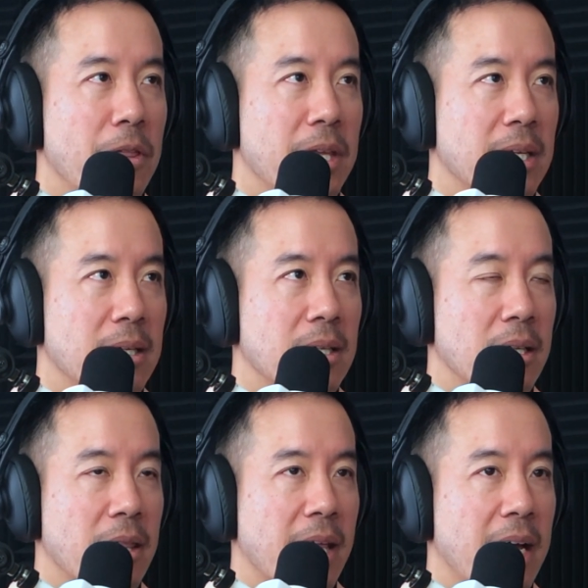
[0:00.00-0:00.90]

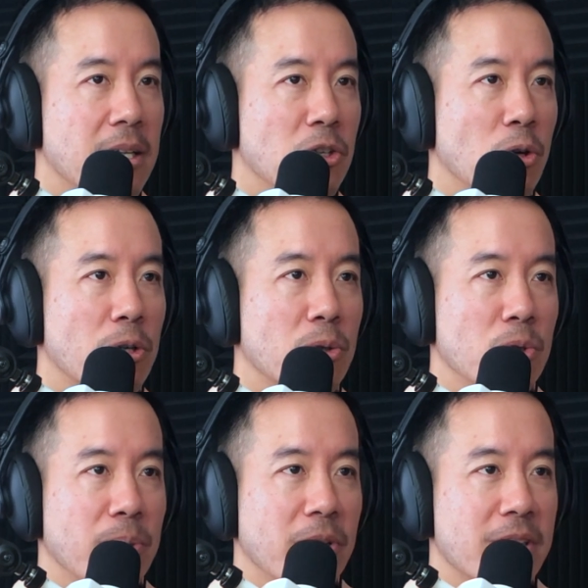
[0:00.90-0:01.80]
think that you're a
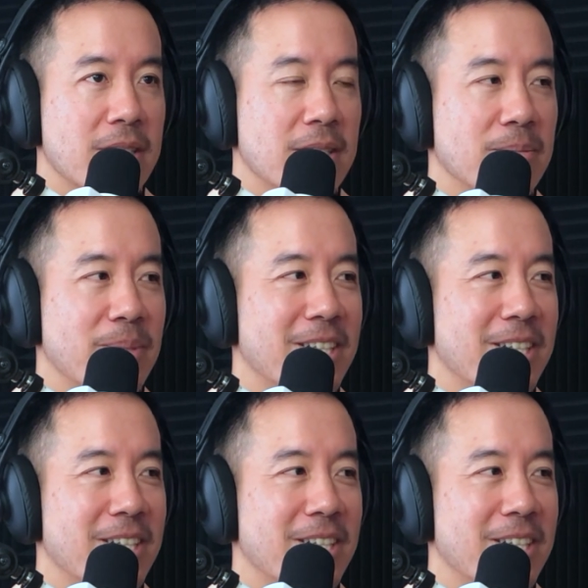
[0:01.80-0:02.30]
good person